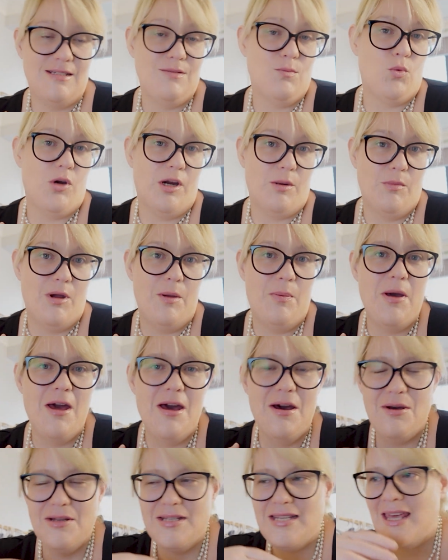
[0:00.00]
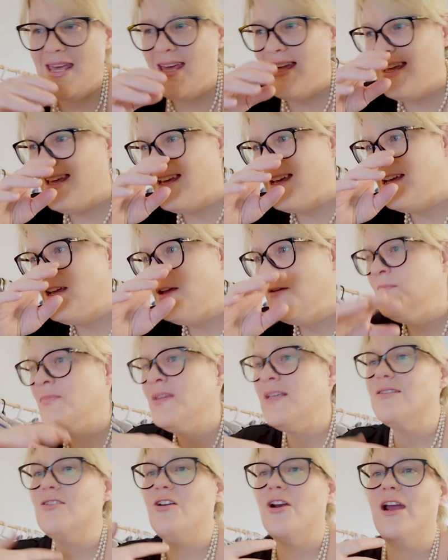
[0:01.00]
I'm wearing my pearls.
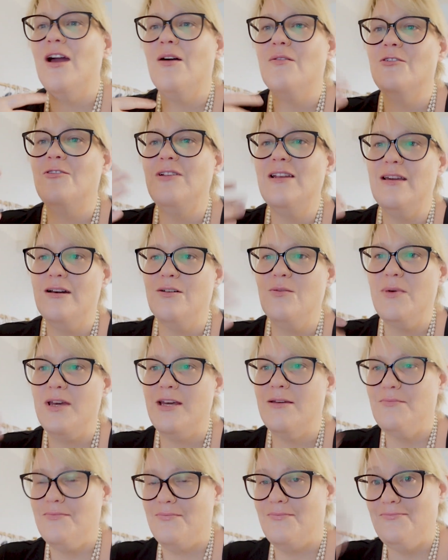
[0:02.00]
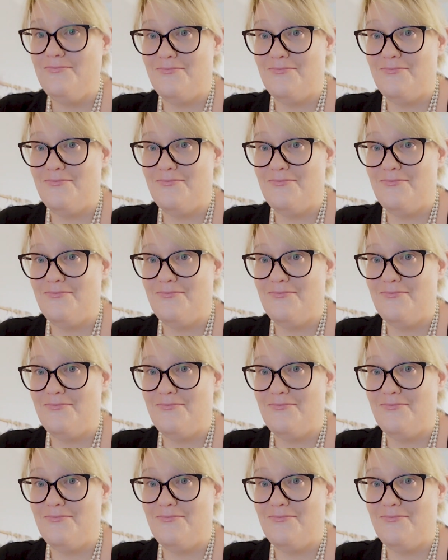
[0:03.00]
Sorry, I'm a little bit